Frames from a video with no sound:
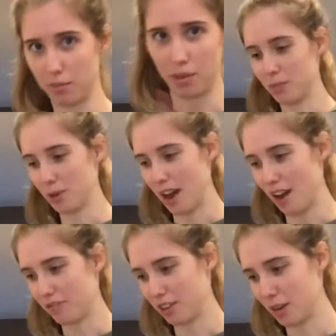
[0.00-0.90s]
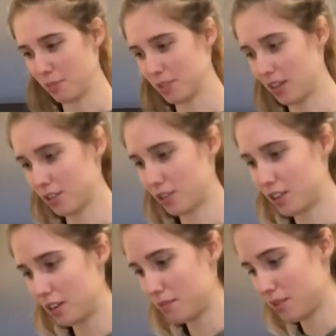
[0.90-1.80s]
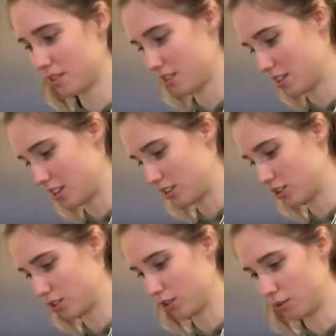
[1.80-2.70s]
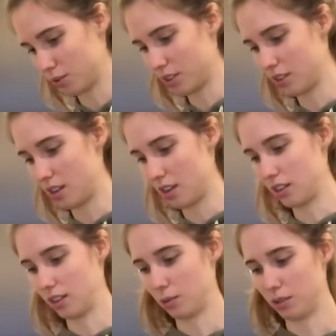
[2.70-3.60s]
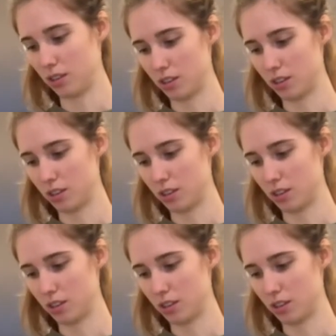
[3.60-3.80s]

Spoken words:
About 1/2 cup of sour cream into the liquid.